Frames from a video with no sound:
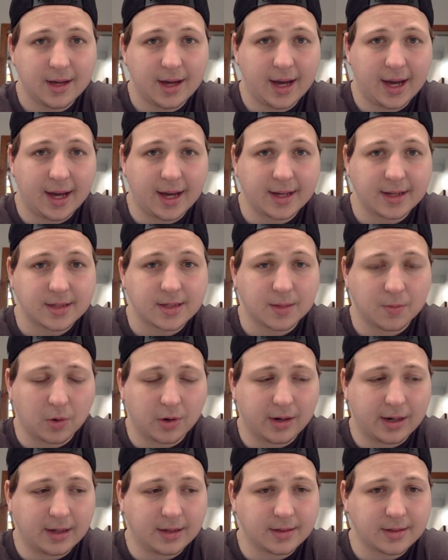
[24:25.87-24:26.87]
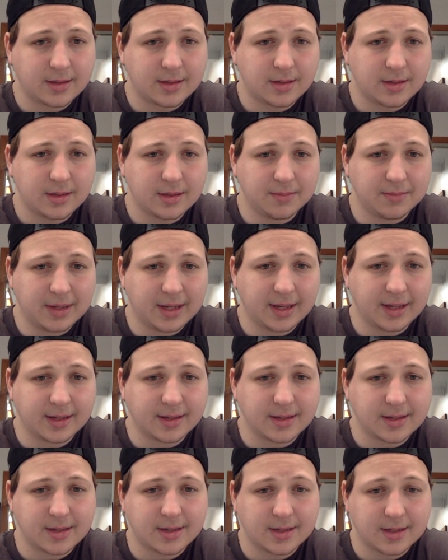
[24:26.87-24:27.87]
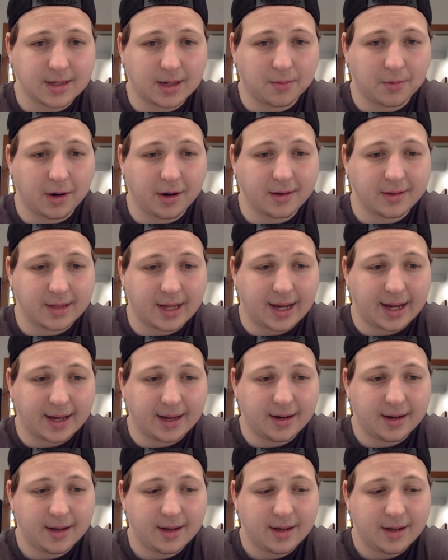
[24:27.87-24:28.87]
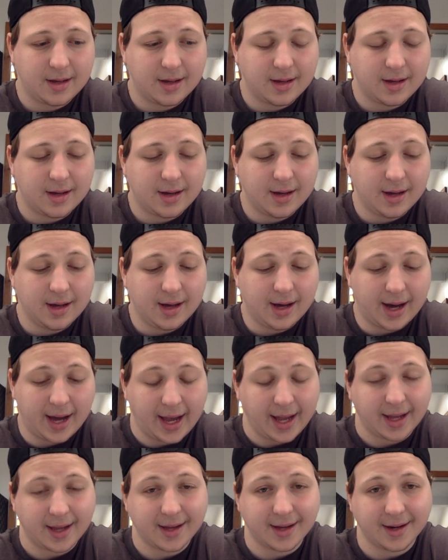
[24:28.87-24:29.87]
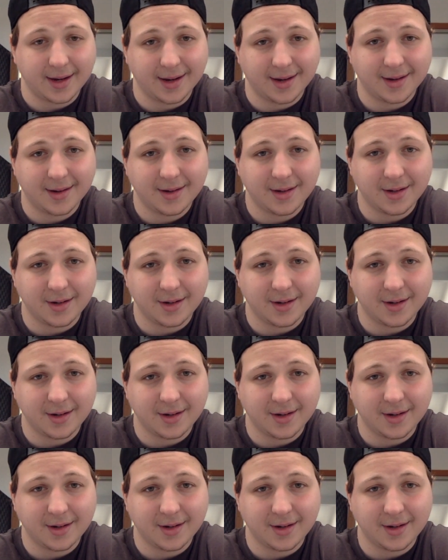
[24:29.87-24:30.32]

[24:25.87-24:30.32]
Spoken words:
And somewhere else means somewhere that I can,